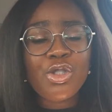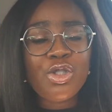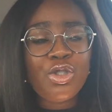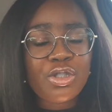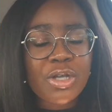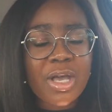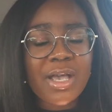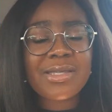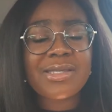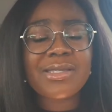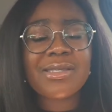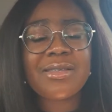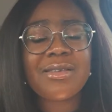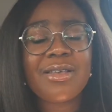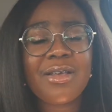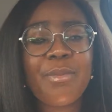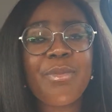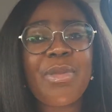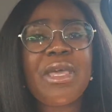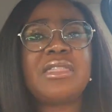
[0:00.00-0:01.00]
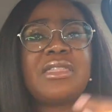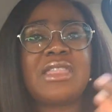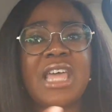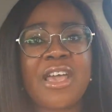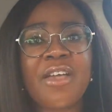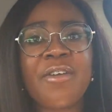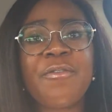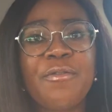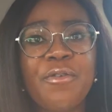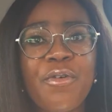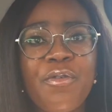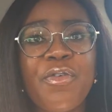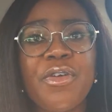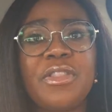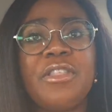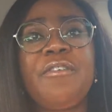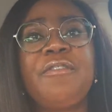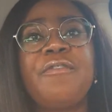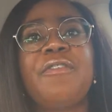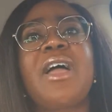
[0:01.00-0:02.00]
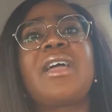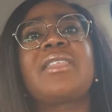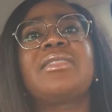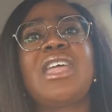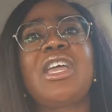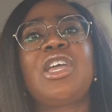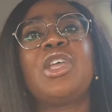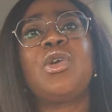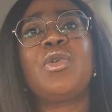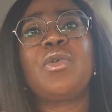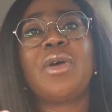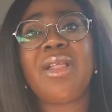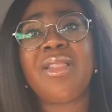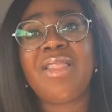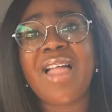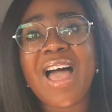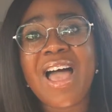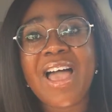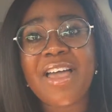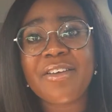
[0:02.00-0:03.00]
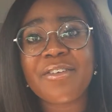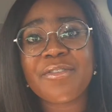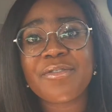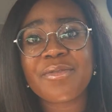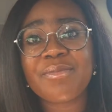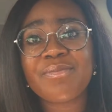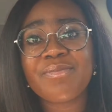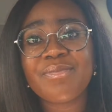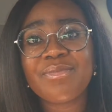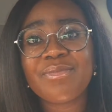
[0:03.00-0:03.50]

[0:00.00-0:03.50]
just be thankful for the fact that you're alive.